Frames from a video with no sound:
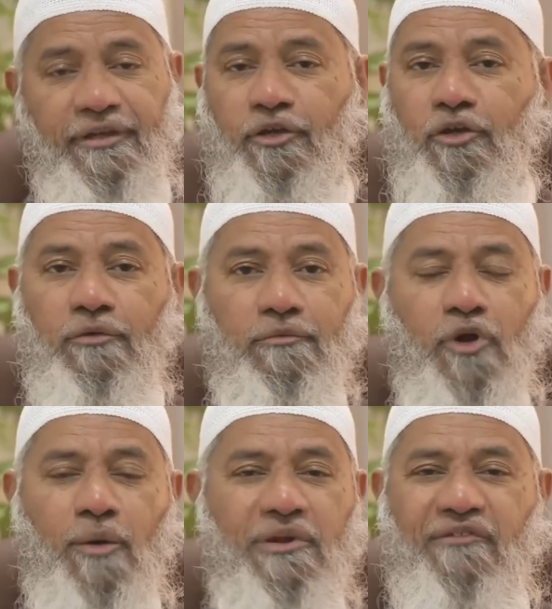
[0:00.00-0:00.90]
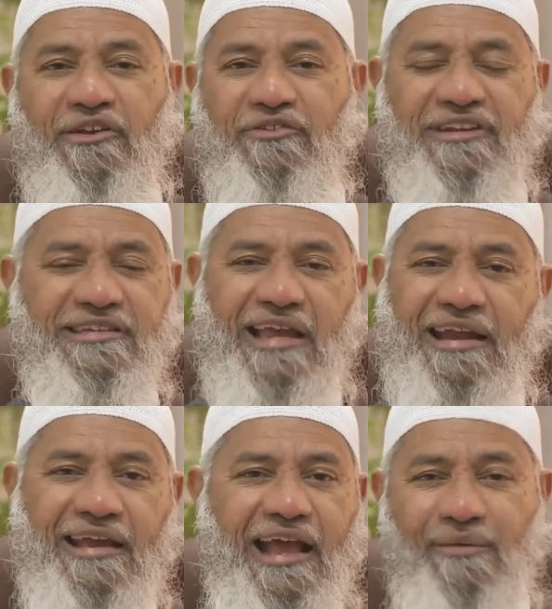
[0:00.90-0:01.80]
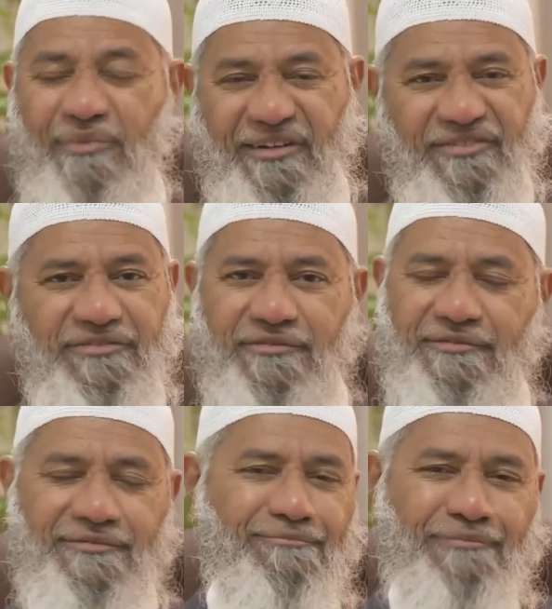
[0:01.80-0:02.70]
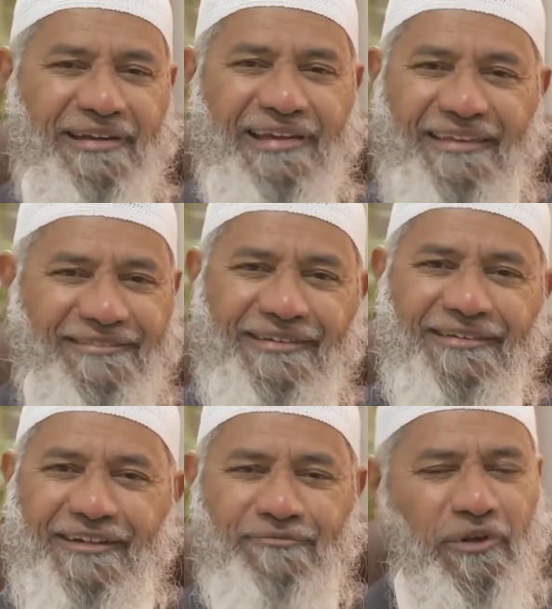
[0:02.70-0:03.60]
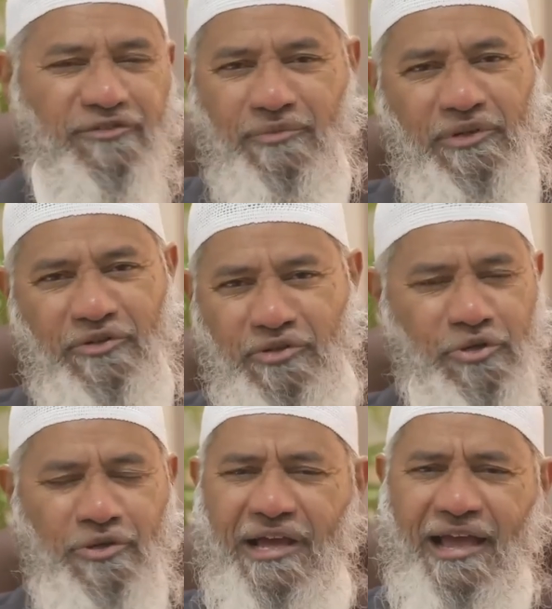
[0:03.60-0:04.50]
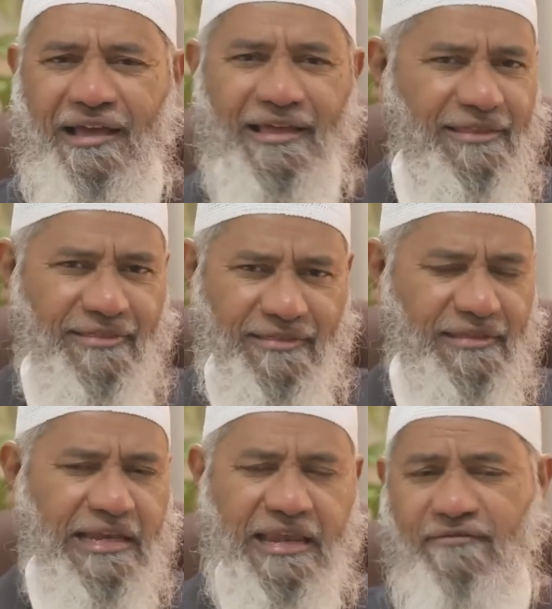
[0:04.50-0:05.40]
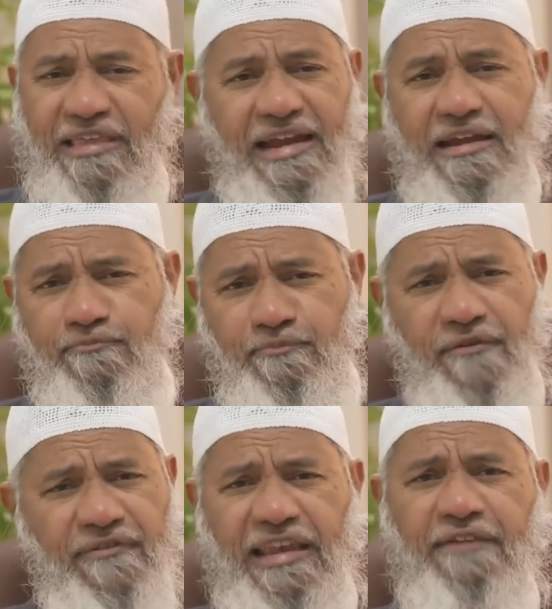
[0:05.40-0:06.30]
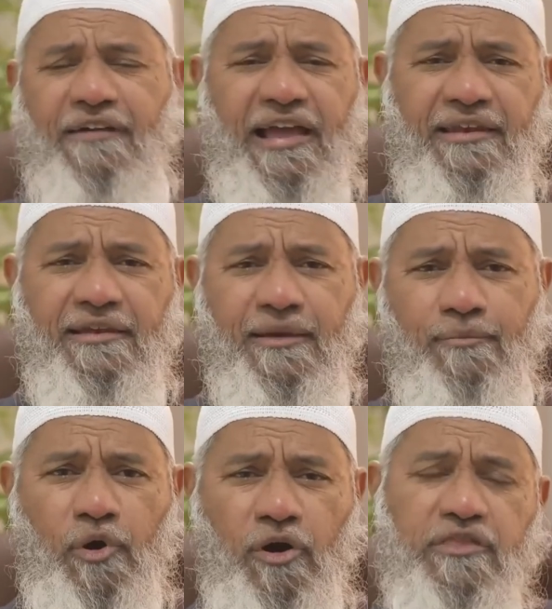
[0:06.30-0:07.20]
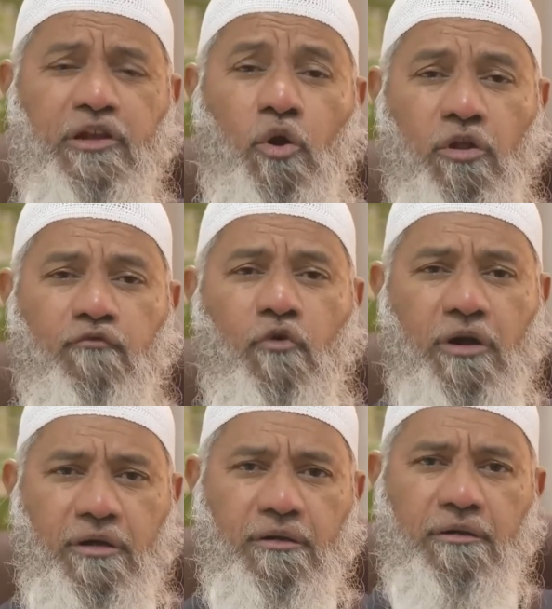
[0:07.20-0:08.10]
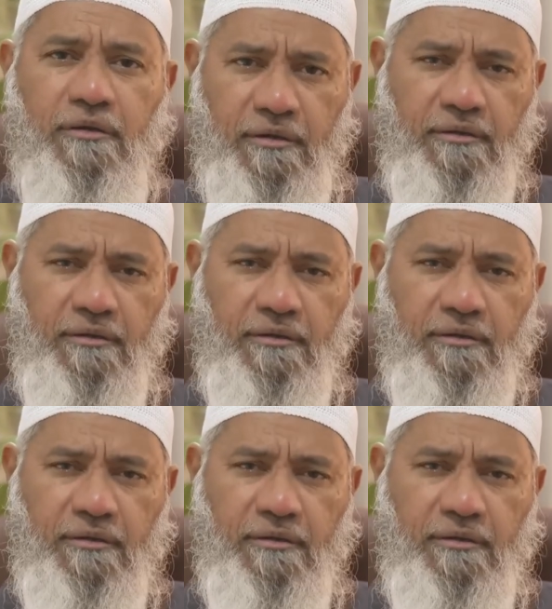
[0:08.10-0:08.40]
You know, normally when you stitch undergarments, but natural, it's possible to show the cleavage and it's perfectly fine because the clothes worn